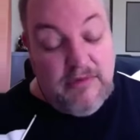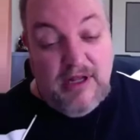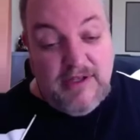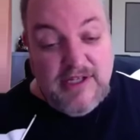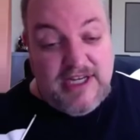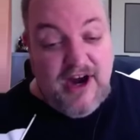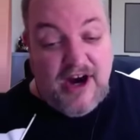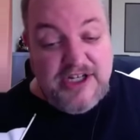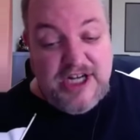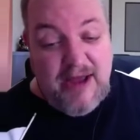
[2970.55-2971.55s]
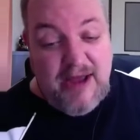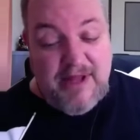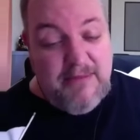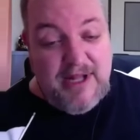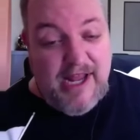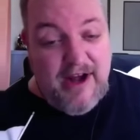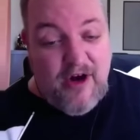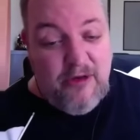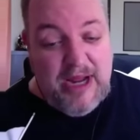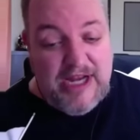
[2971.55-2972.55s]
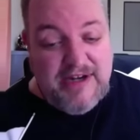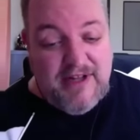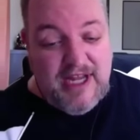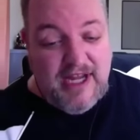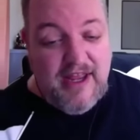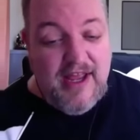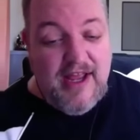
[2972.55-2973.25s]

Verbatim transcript: well, it's a guitar shop. I mean, they got a homepage and everything.